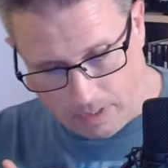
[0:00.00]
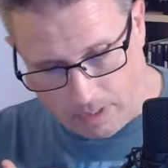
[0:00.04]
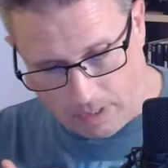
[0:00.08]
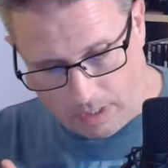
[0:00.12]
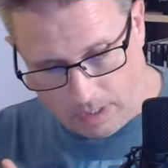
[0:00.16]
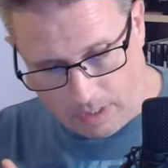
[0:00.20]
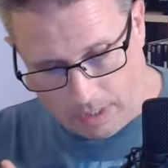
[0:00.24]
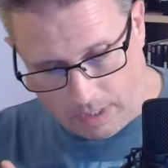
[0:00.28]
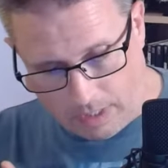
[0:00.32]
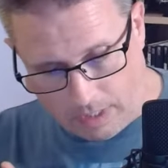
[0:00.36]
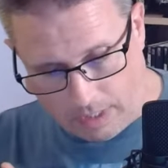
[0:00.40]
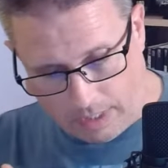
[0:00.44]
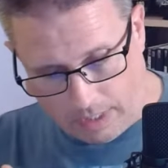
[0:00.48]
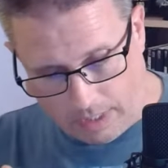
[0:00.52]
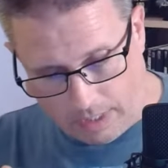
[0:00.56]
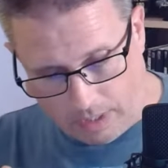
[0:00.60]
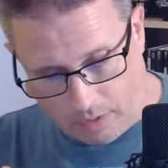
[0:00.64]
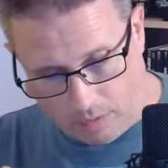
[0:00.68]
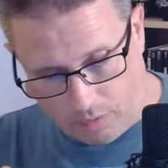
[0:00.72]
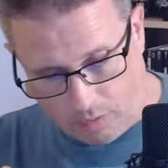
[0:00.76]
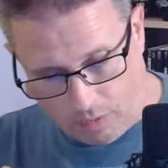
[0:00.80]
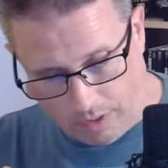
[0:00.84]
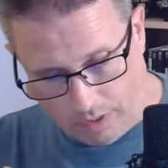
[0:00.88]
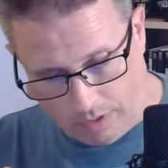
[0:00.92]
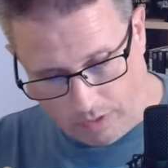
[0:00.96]

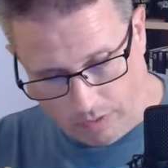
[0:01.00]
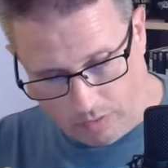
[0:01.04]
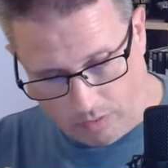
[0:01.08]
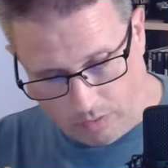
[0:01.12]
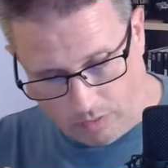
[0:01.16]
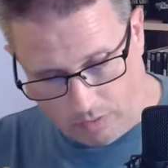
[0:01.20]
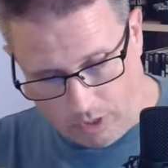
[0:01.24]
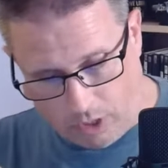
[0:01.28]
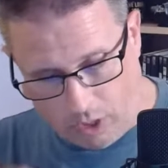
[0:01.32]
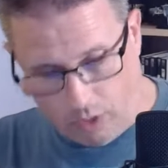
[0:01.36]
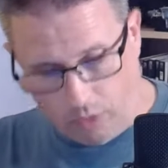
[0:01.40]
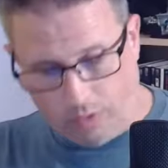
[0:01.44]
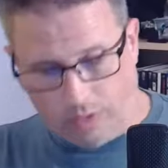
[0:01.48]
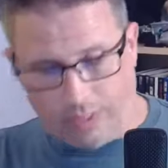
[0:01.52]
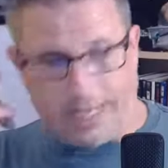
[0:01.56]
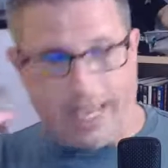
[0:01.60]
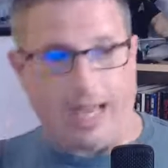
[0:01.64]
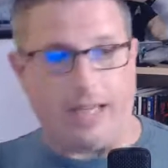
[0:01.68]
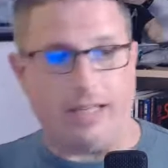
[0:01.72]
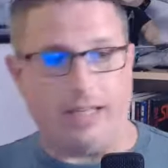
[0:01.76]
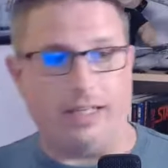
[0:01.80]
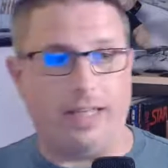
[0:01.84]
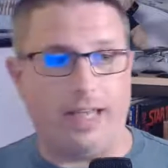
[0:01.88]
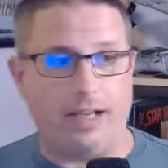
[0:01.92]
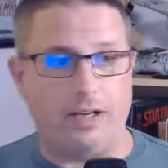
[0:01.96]
What? Oh,
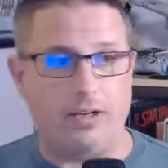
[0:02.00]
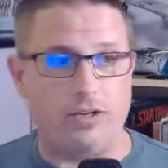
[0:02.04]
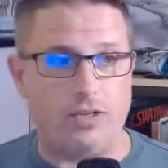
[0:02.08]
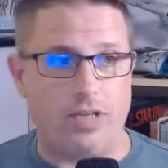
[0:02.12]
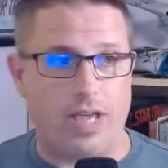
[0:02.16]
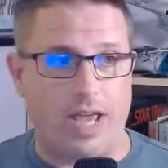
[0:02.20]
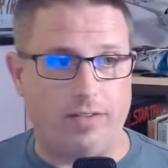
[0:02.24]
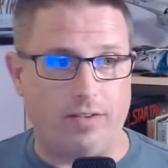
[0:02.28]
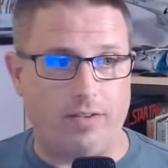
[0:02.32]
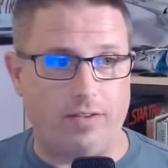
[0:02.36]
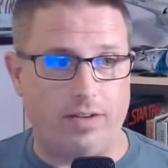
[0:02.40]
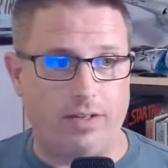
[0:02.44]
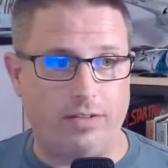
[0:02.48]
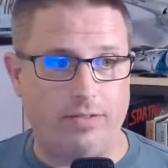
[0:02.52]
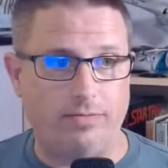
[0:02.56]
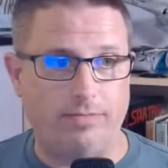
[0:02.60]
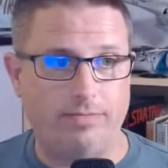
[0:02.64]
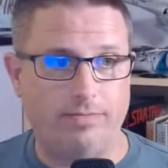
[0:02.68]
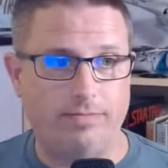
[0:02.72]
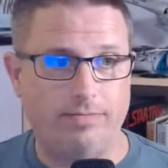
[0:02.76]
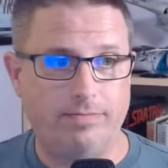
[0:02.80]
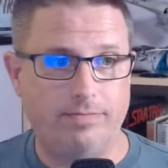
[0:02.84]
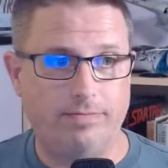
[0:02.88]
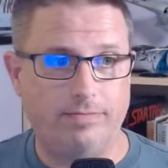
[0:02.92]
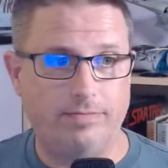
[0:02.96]
Galileo 7.
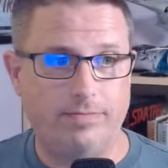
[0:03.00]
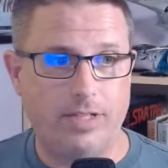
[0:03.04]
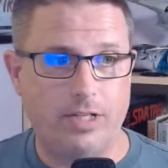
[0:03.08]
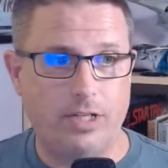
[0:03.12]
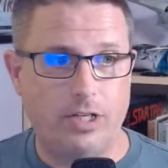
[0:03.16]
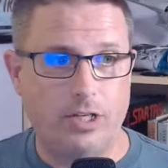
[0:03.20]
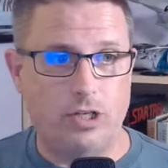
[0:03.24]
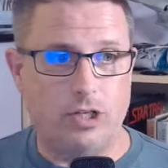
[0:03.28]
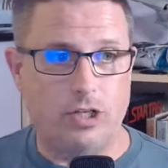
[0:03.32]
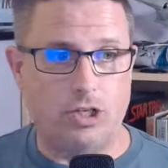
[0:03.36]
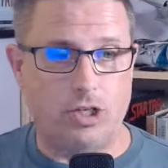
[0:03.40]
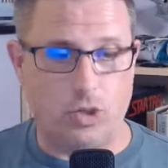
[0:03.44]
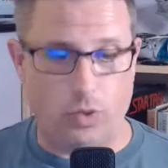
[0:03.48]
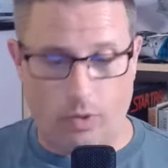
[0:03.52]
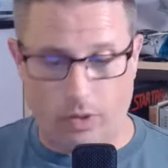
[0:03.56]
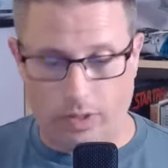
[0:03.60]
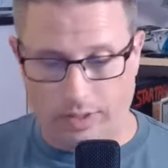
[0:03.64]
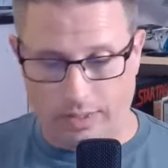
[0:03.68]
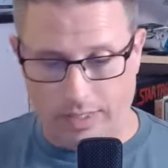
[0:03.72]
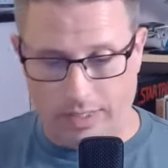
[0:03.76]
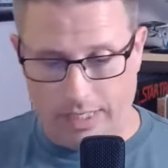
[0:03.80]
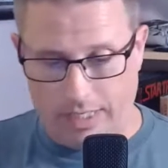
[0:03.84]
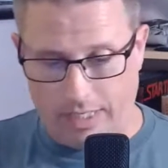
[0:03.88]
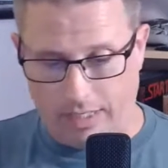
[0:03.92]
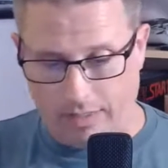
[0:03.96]

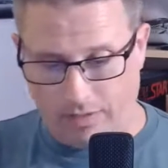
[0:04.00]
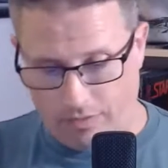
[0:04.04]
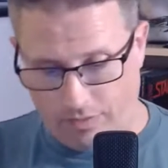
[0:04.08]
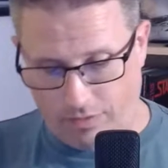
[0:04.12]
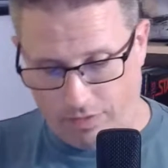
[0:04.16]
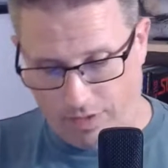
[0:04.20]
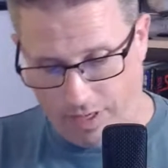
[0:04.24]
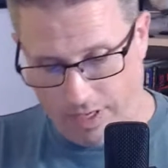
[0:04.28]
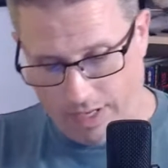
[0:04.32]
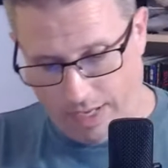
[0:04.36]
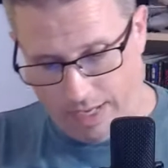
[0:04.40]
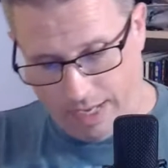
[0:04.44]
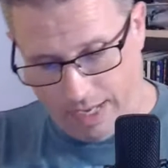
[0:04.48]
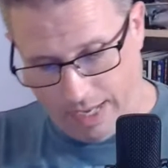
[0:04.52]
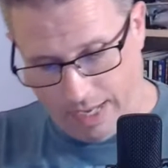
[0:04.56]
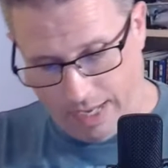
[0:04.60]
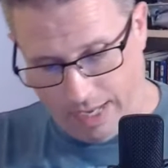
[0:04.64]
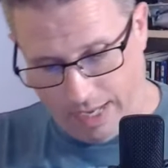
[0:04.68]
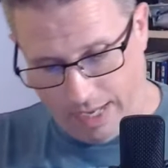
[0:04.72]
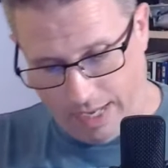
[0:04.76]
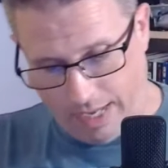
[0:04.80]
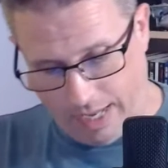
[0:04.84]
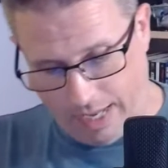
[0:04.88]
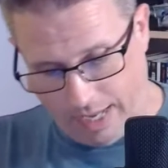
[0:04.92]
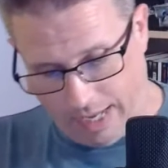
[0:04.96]
Shore leave
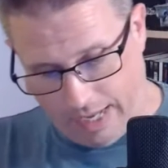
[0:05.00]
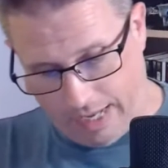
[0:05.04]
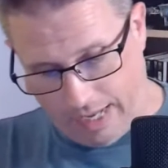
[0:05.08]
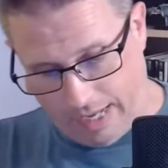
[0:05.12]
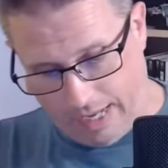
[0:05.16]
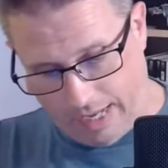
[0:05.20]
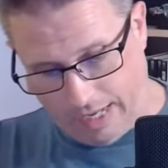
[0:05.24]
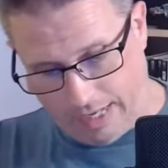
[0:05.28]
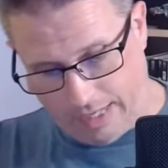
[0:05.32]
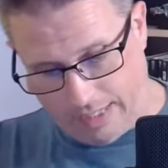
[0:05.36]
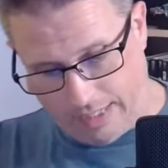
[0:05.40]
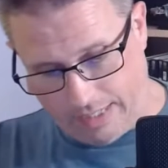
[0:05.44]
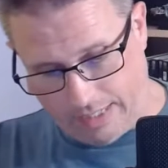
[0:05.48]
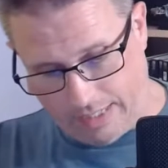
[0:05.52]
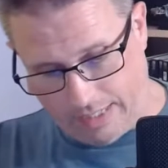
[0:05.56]
and